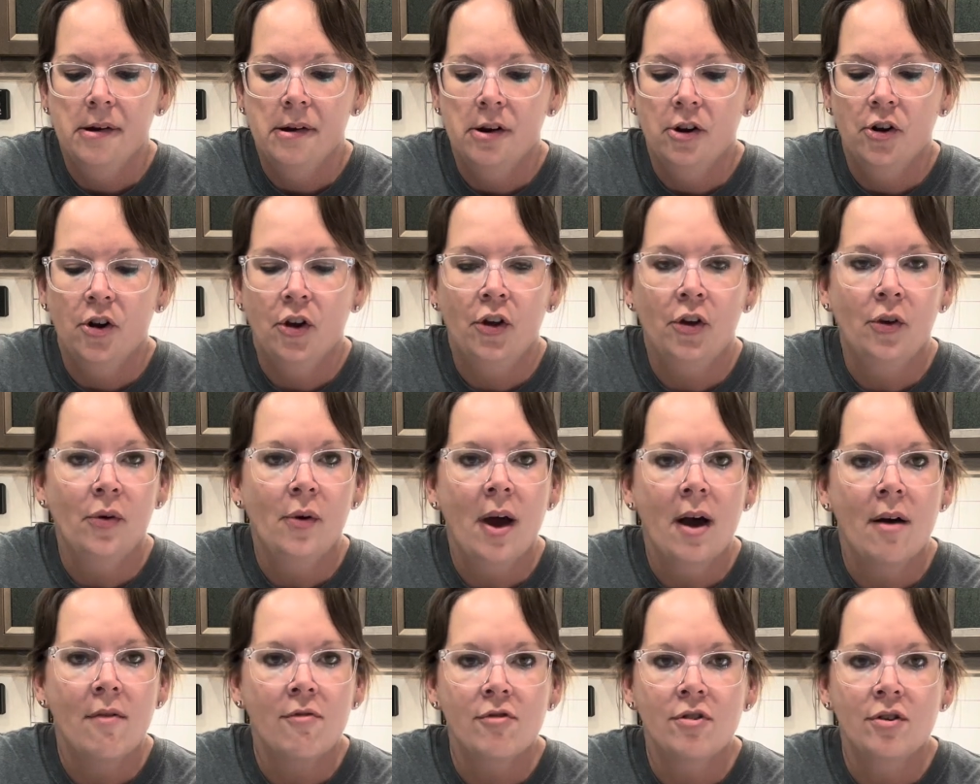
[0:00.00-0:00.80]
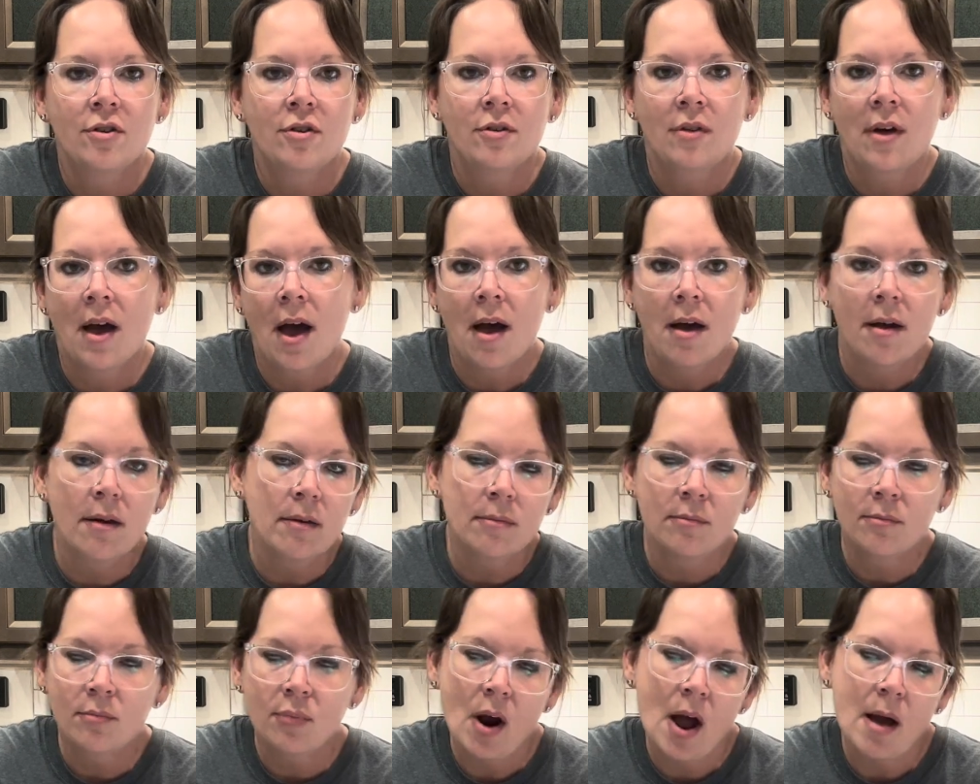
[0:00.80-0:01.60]
Do you have to do that?
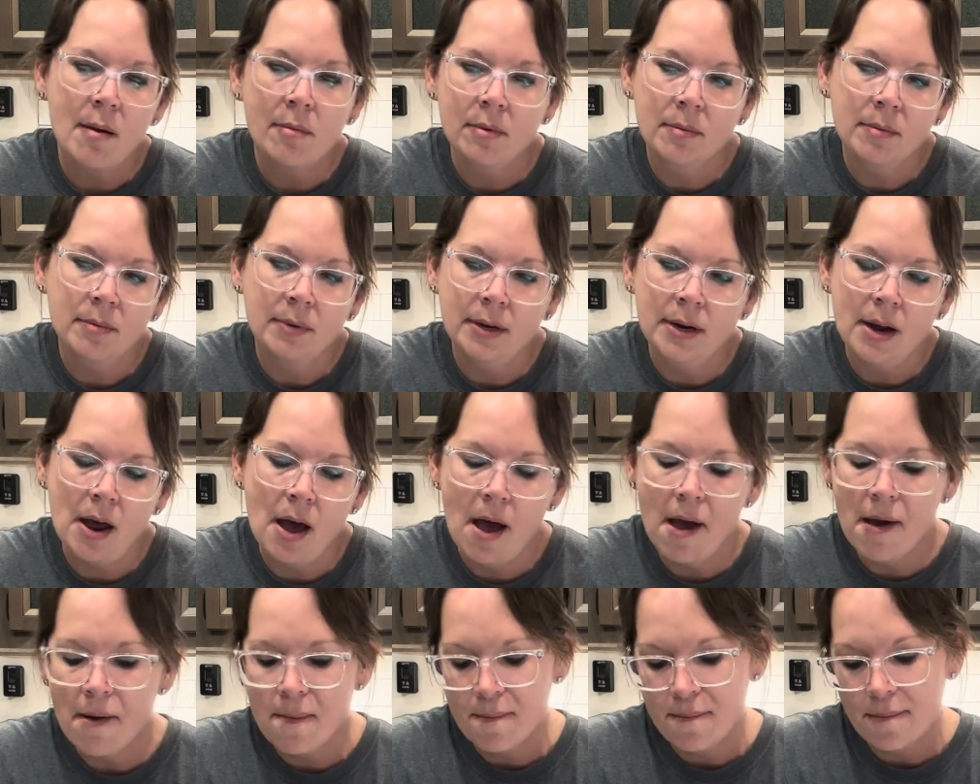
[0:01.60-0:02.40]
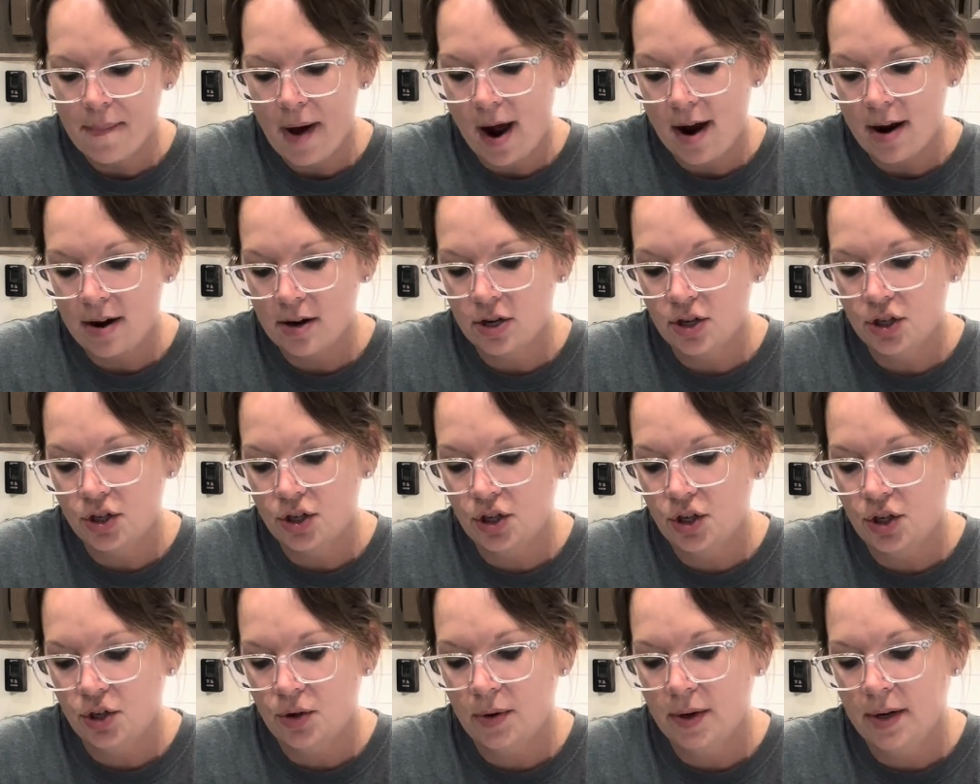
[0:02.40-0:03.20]
Probably not. I just
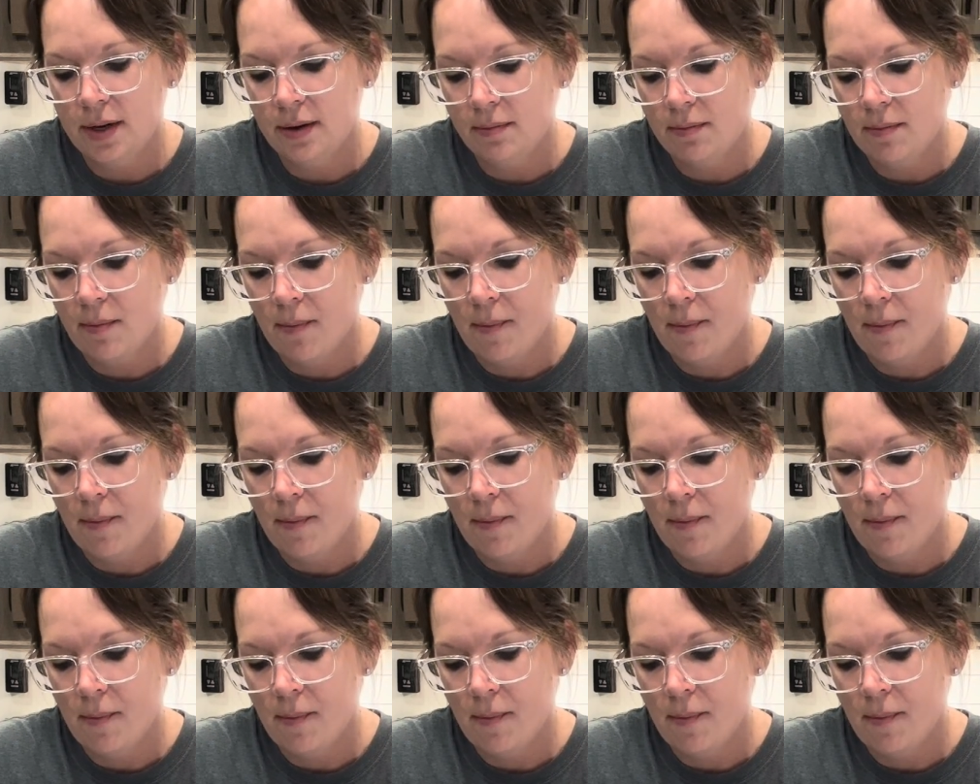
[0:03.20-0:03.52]
do it.